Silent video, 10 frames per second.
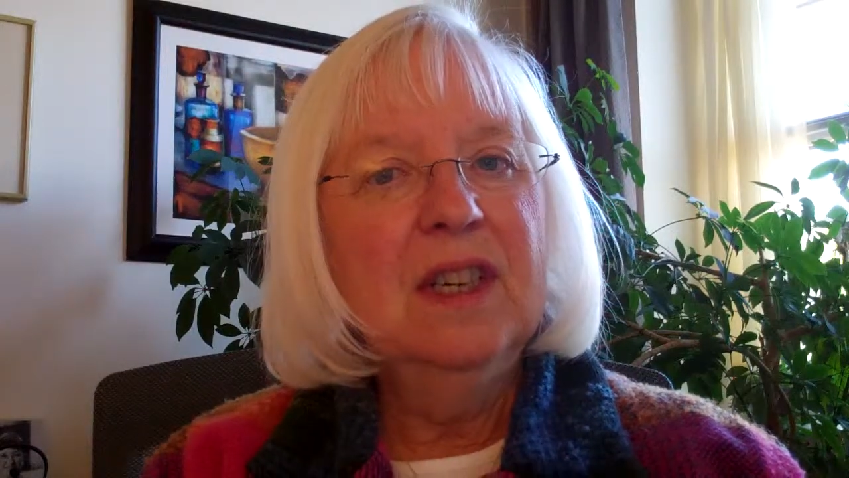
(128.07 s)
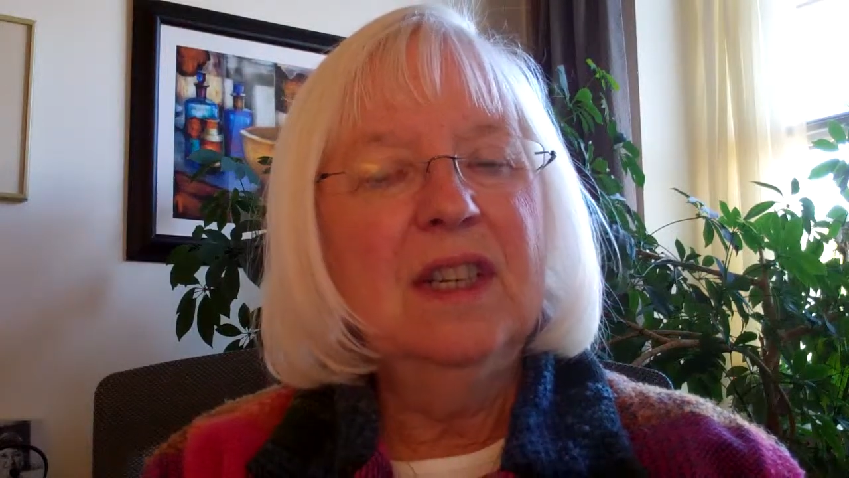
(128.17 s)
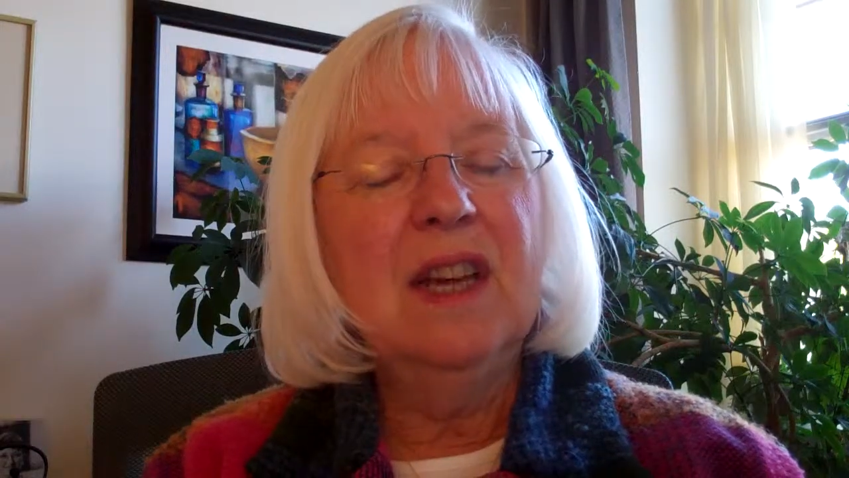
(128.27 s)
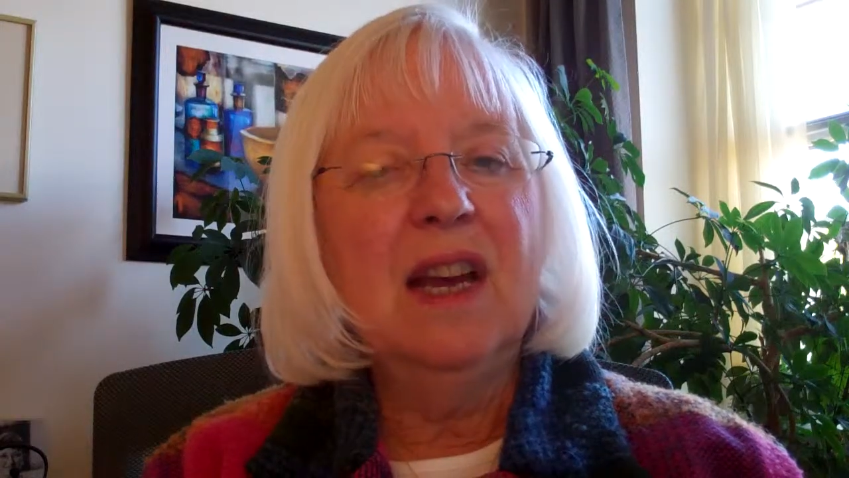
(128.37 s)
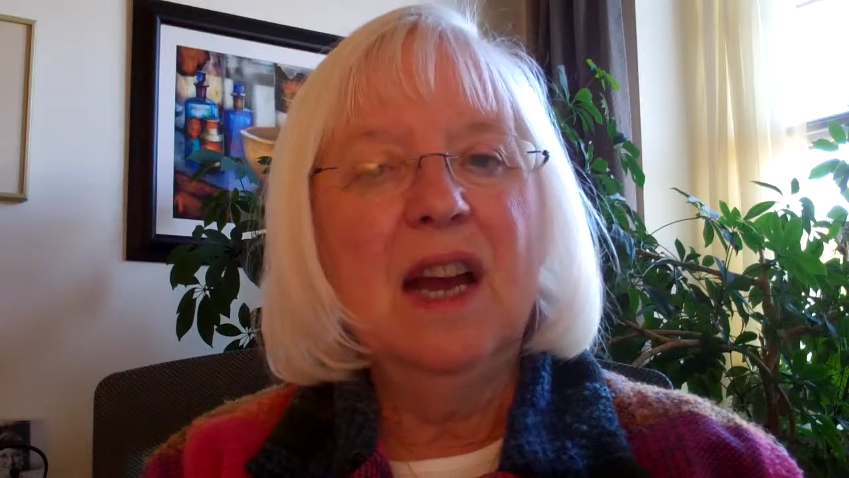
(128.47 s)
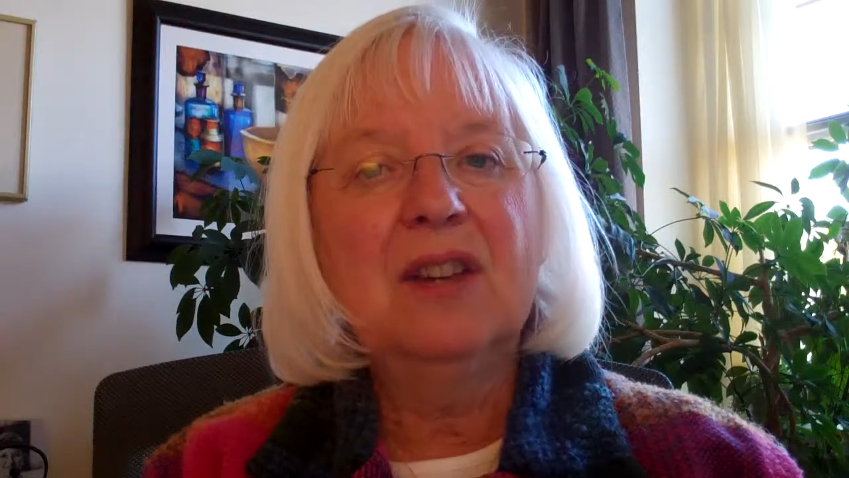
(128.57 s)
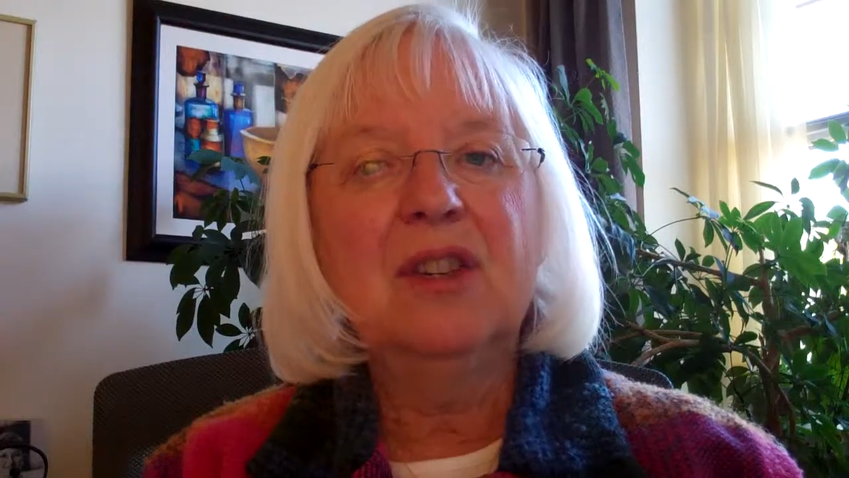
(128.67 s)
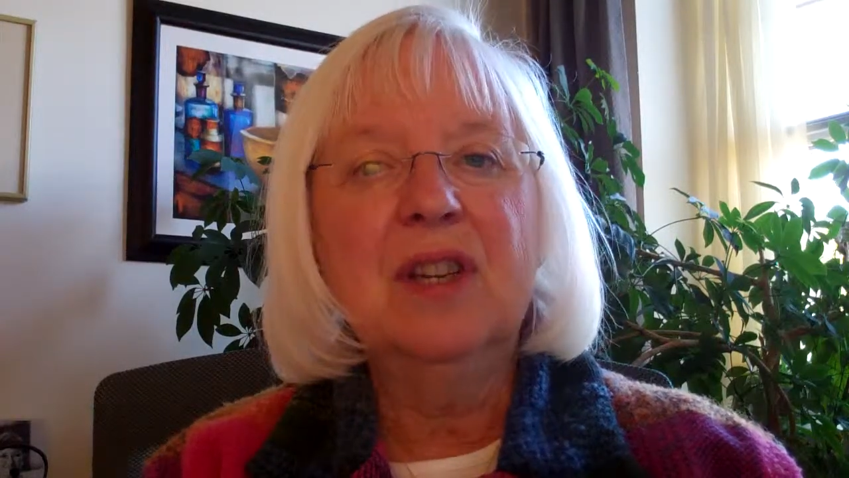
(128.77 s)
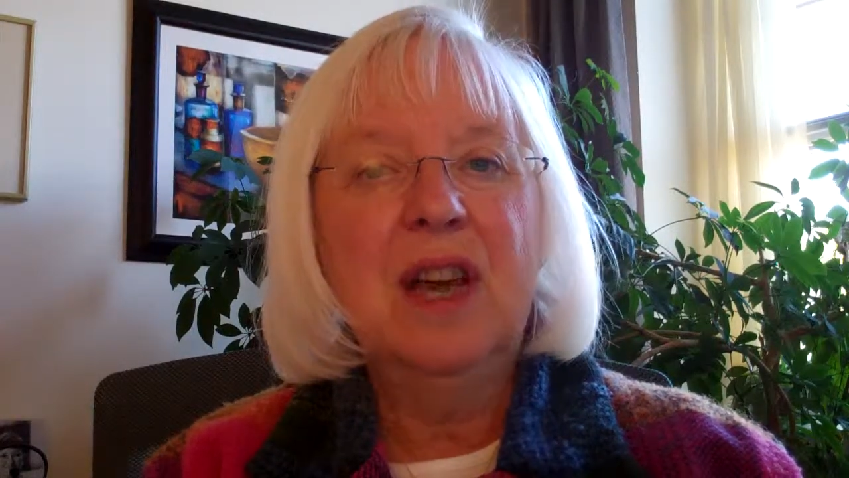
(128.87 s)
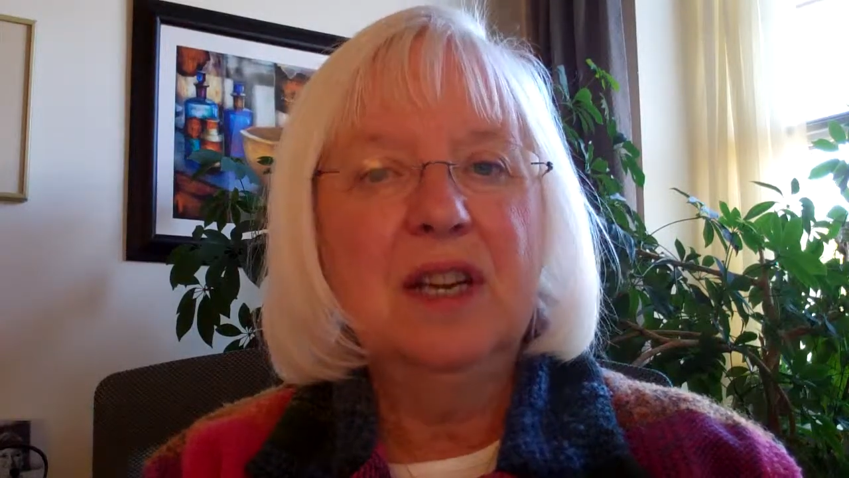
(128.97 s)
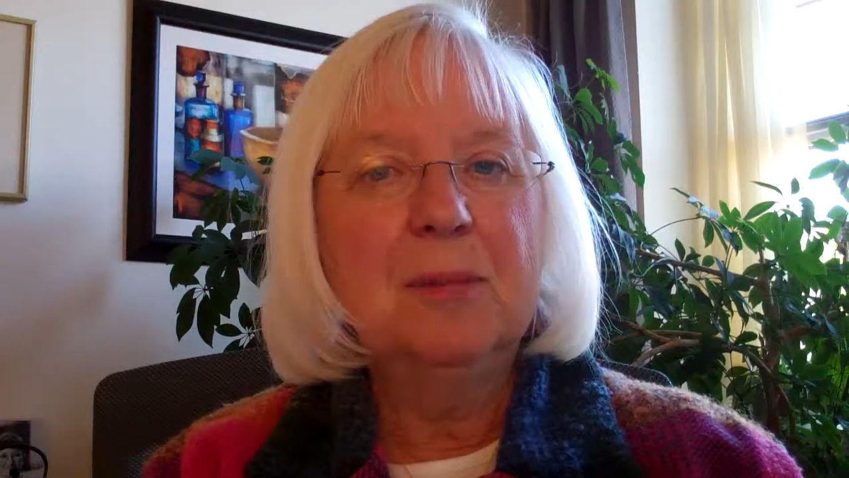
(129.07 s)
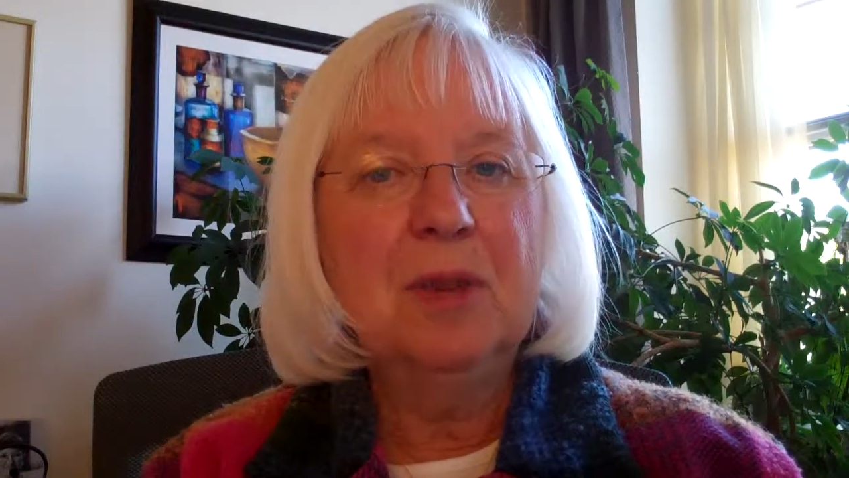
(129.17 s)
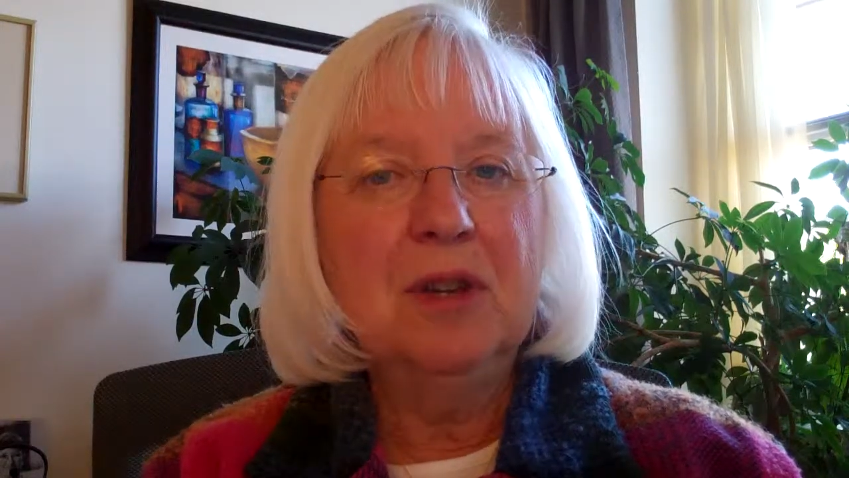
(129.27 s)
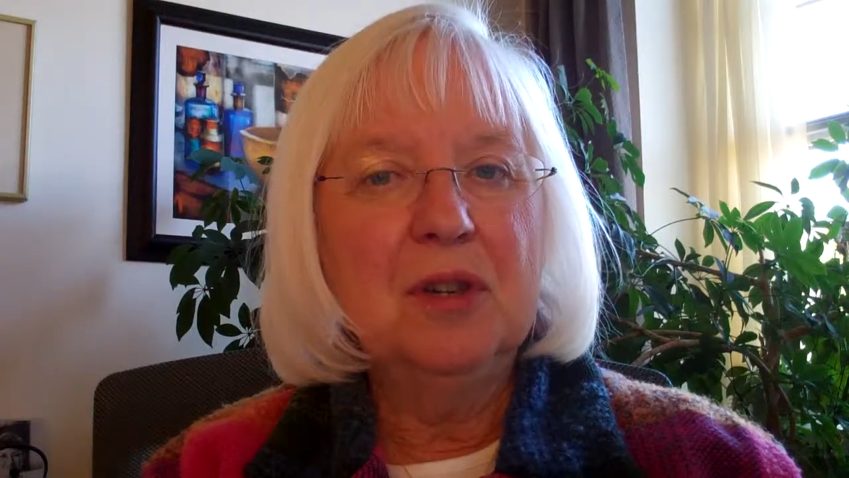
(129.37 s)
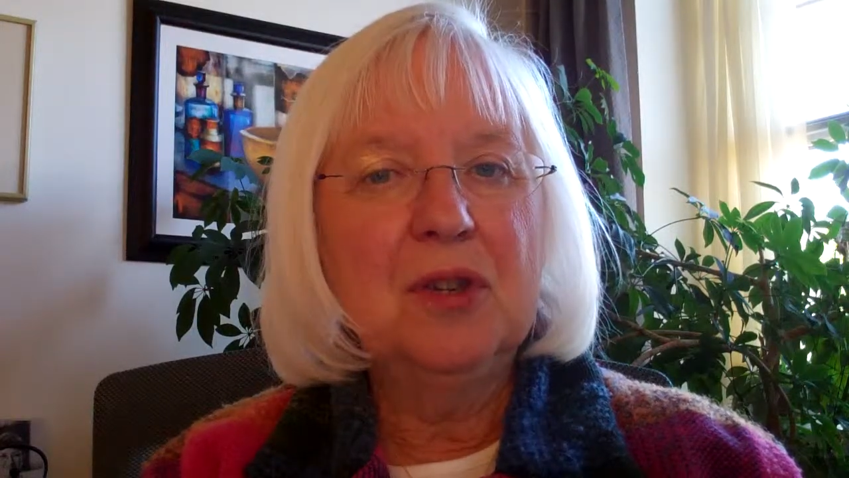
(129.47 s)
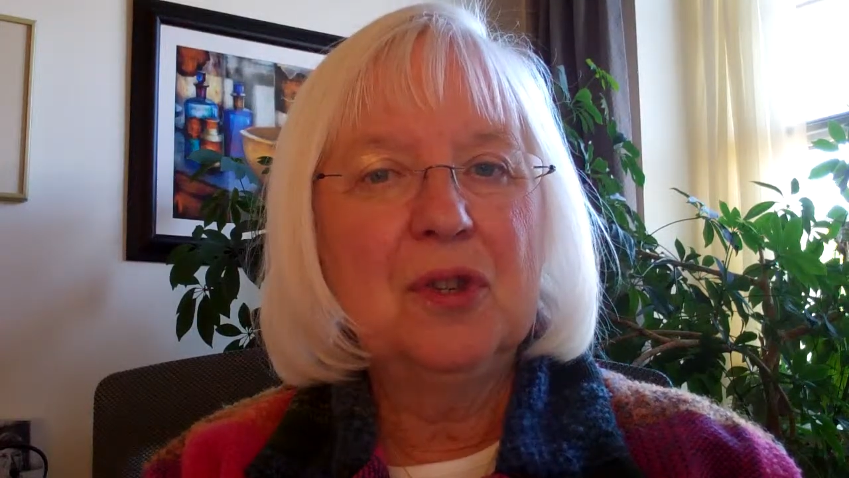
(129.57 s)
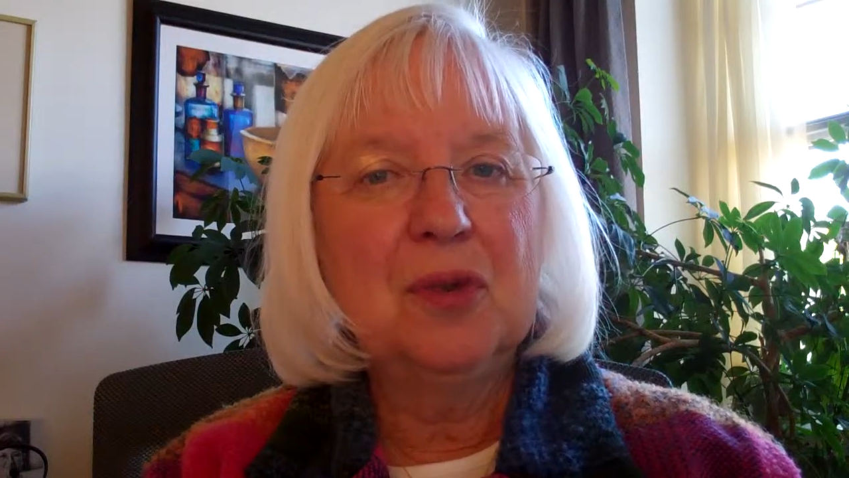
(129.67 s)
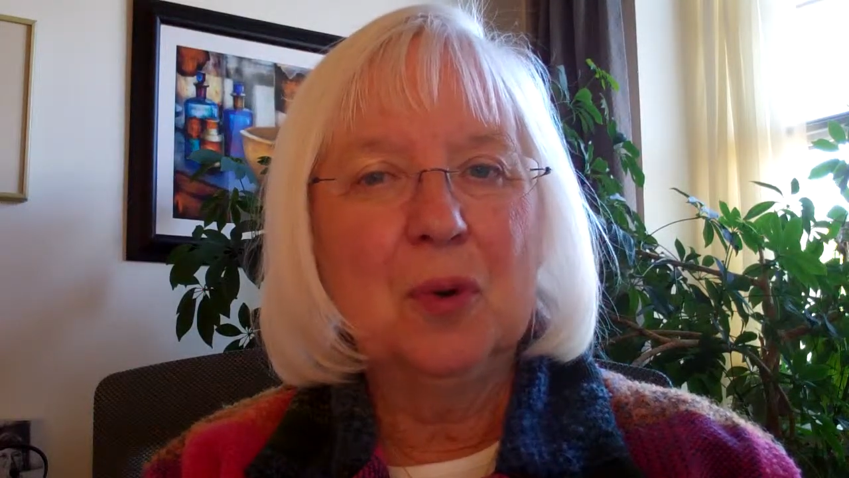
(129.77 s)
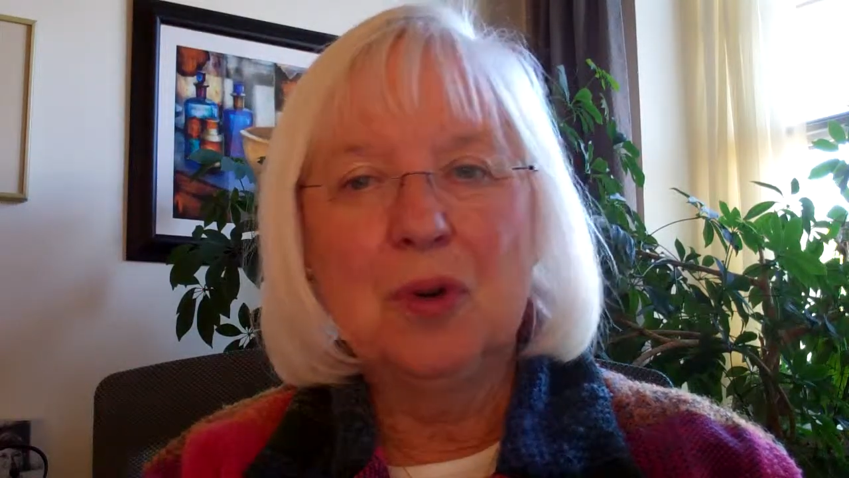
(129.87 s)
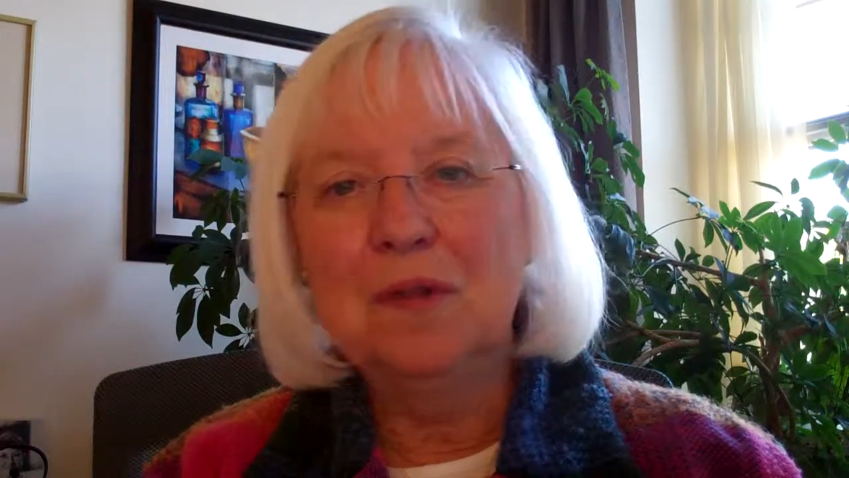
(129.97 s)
and that actually has been sort